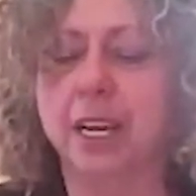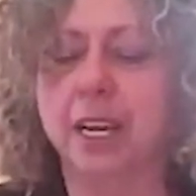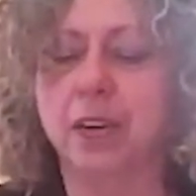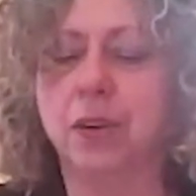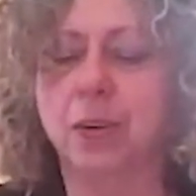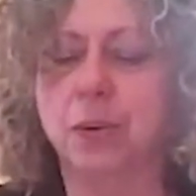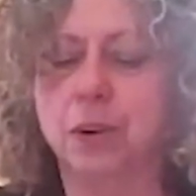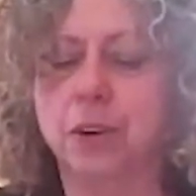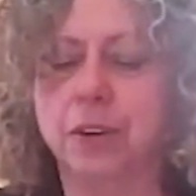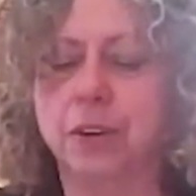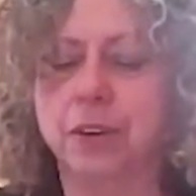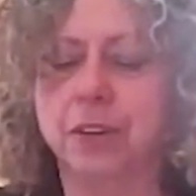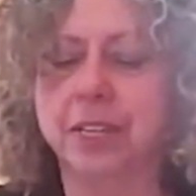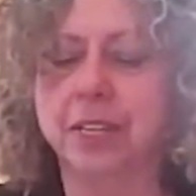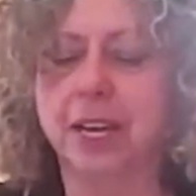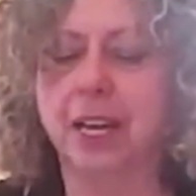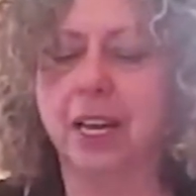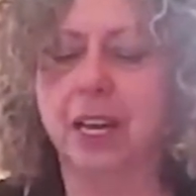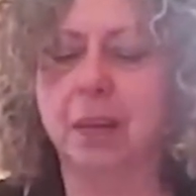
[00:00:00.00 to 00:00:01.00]
in order
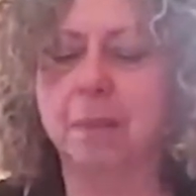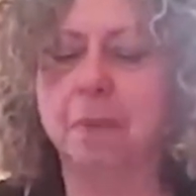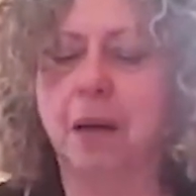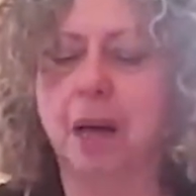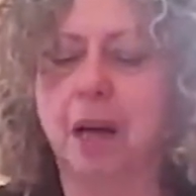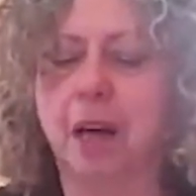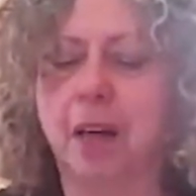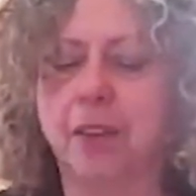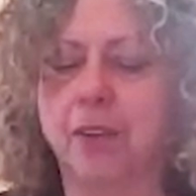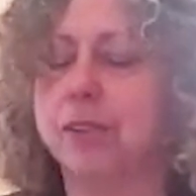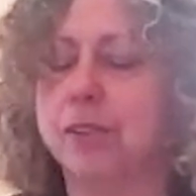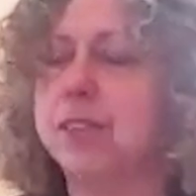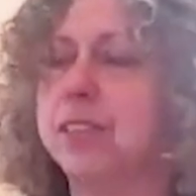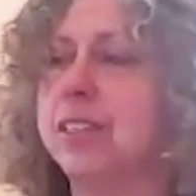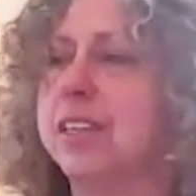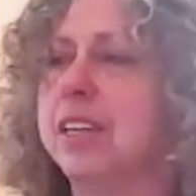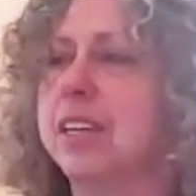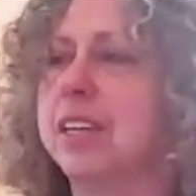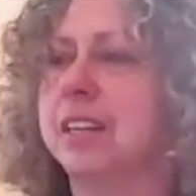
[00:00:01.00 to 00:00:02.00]
to help
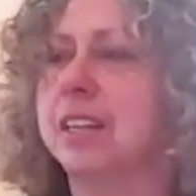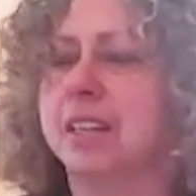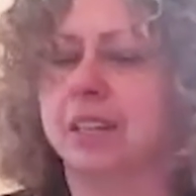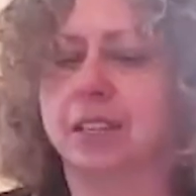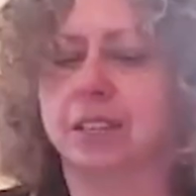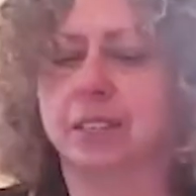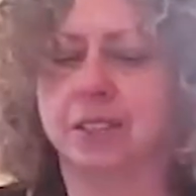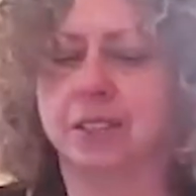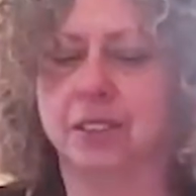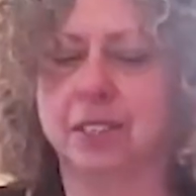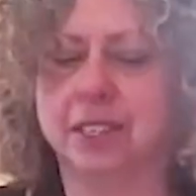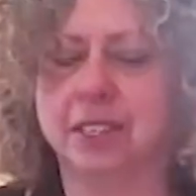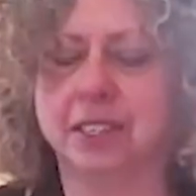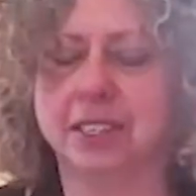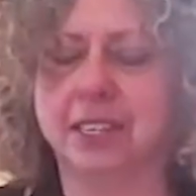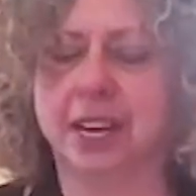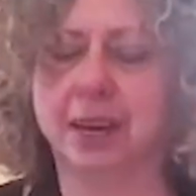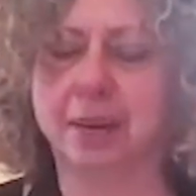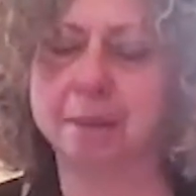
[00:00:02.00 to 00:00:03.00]
others do the
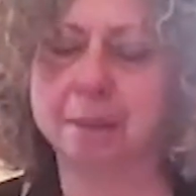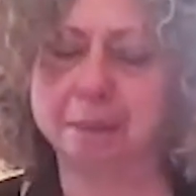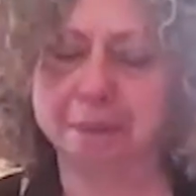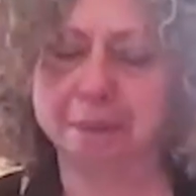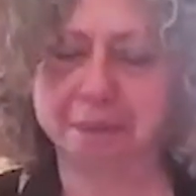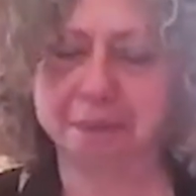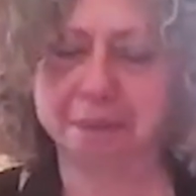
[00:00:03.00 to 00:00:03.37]
same.